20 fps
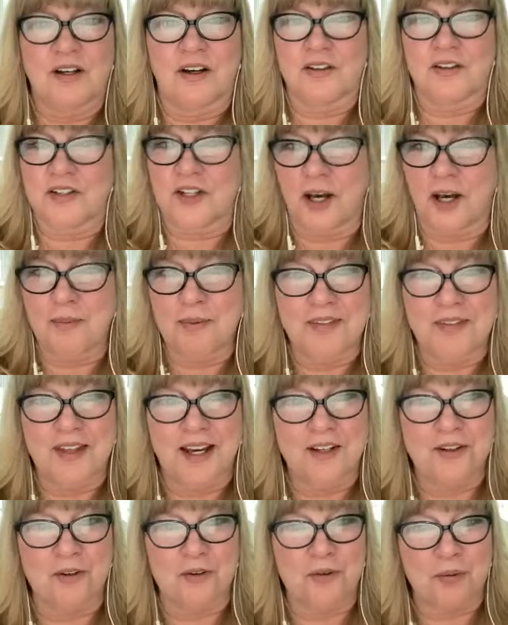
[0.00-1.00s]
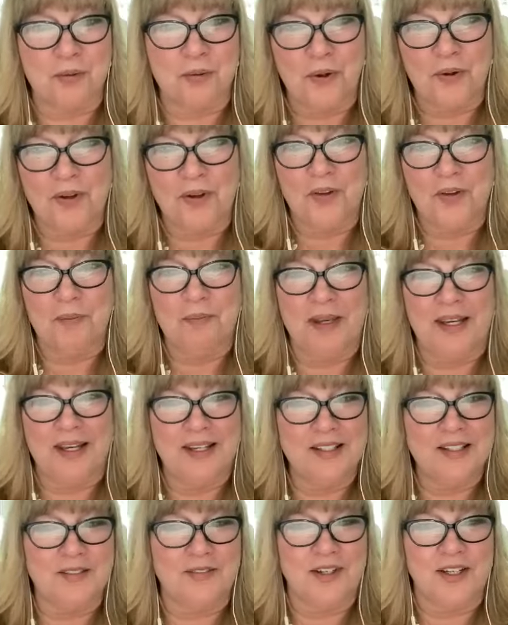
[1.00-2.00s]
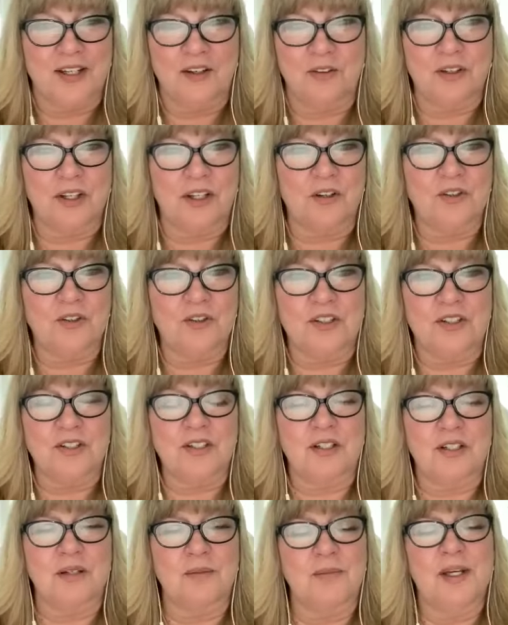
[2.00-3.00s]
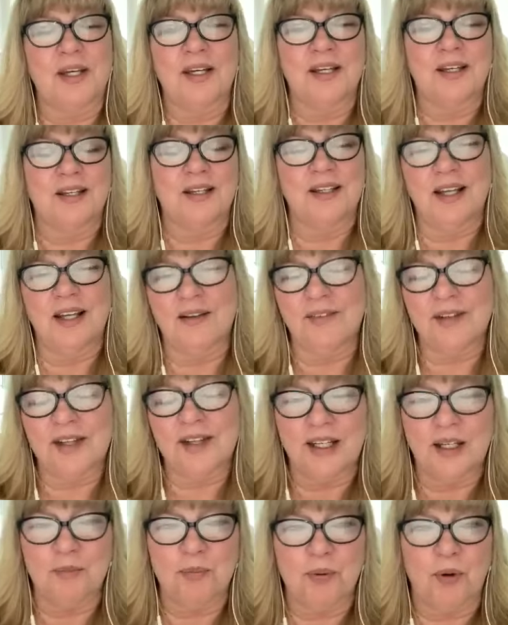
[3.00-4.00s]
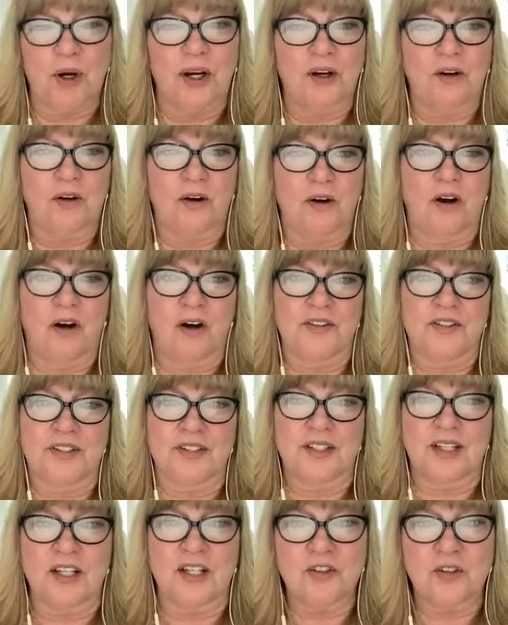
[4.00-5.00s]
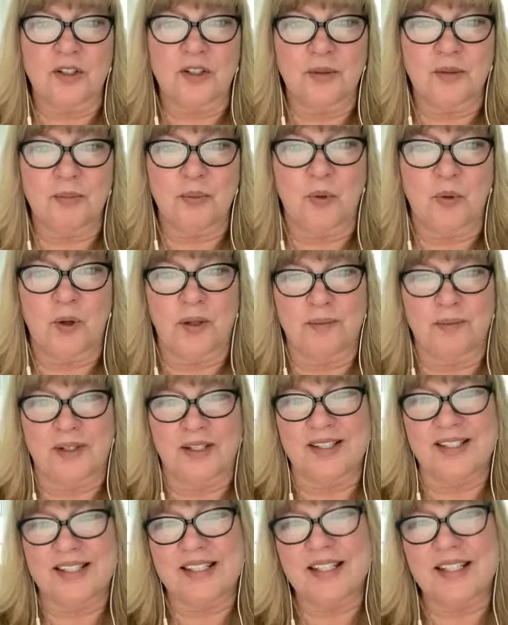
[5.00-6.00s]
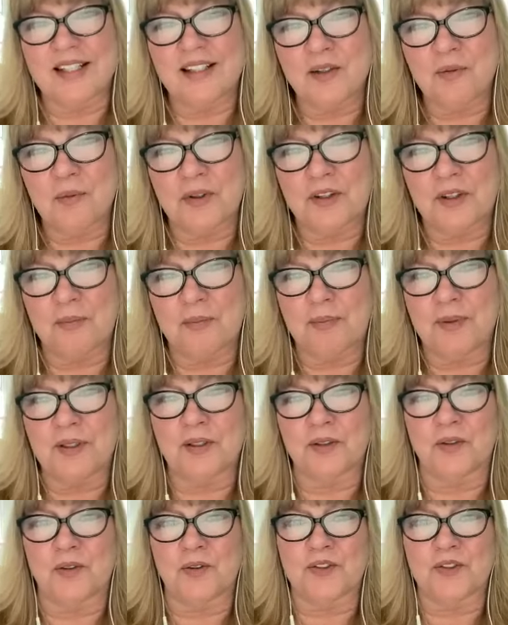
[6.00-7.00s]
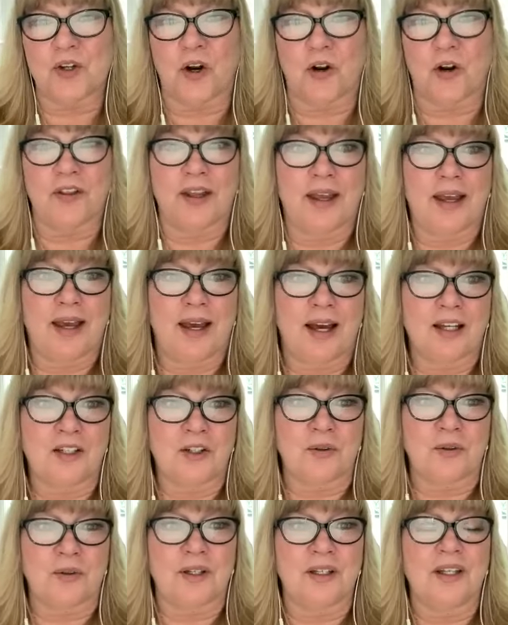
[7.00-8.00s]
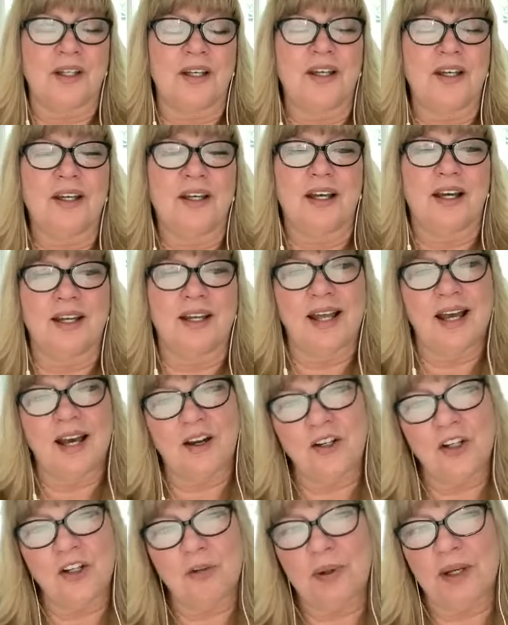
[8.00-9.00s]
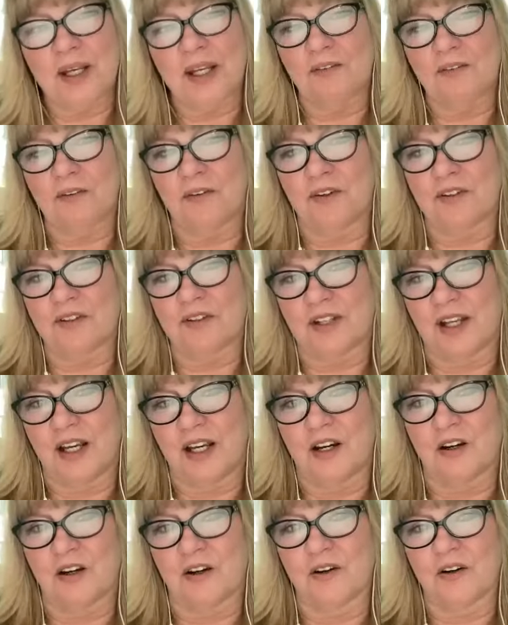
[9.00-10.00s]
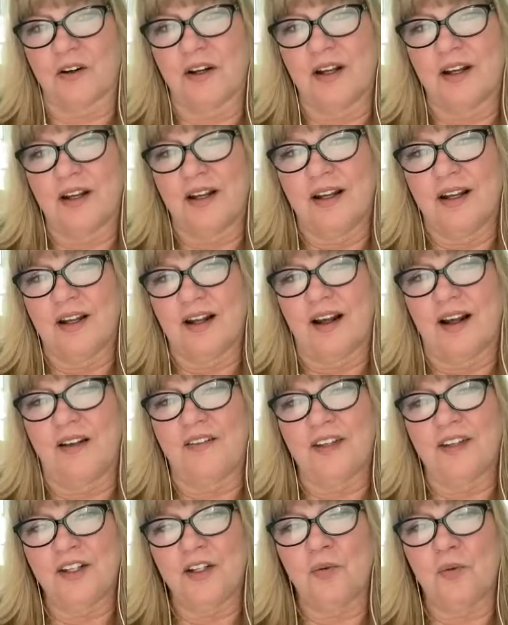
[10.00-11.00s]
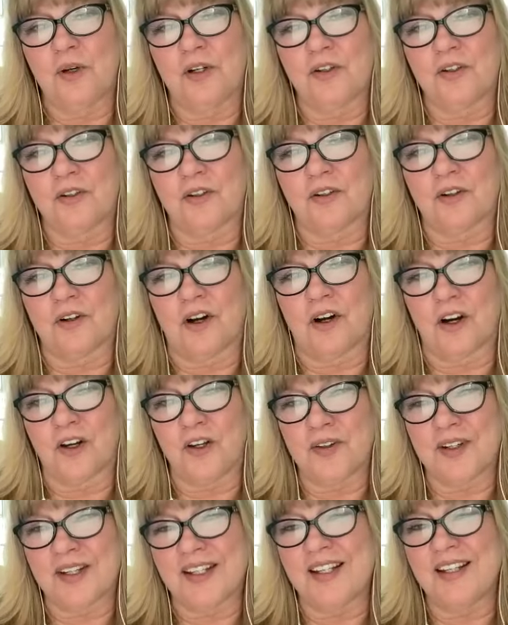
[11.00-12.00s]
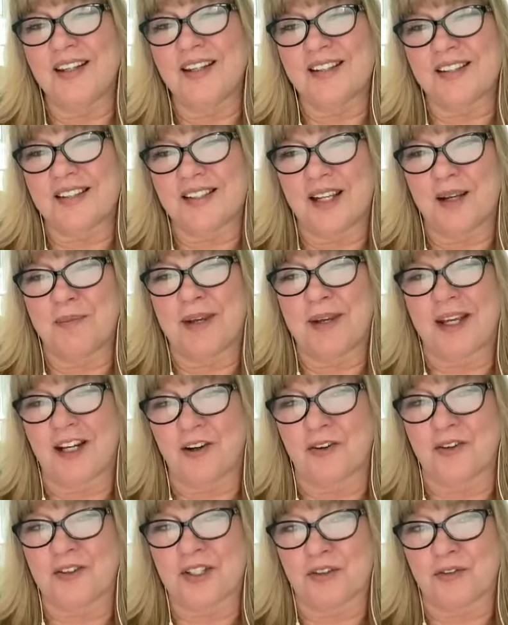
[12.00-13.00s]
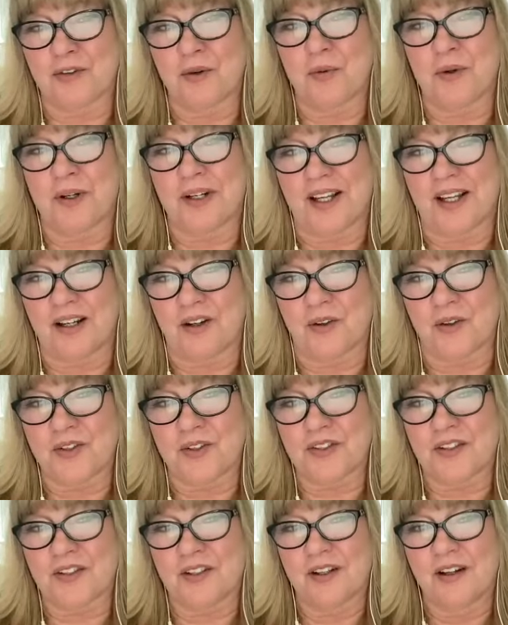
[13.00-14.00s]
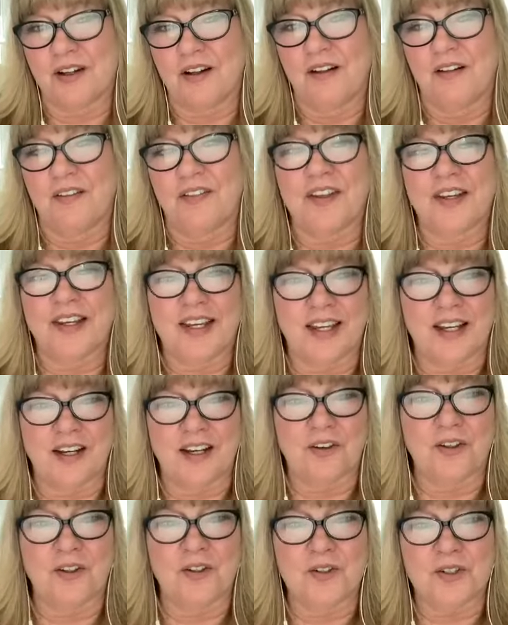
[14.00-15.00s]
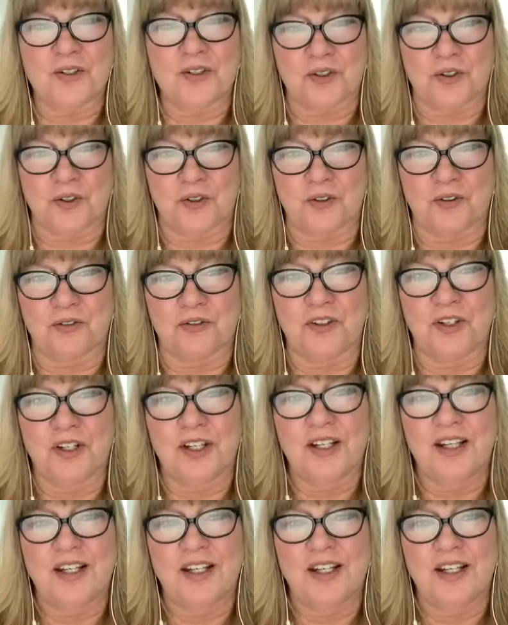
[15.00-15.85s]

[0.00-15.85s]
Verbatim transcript: On top of that, you're thrown in the maze of a healthcare system, navigating prior auths, scheduling appointments, dealing with the bills. Are they accurate? And how do you pay for this care? And then you wonder, are you getting the same care as everyone else? The care you deserve.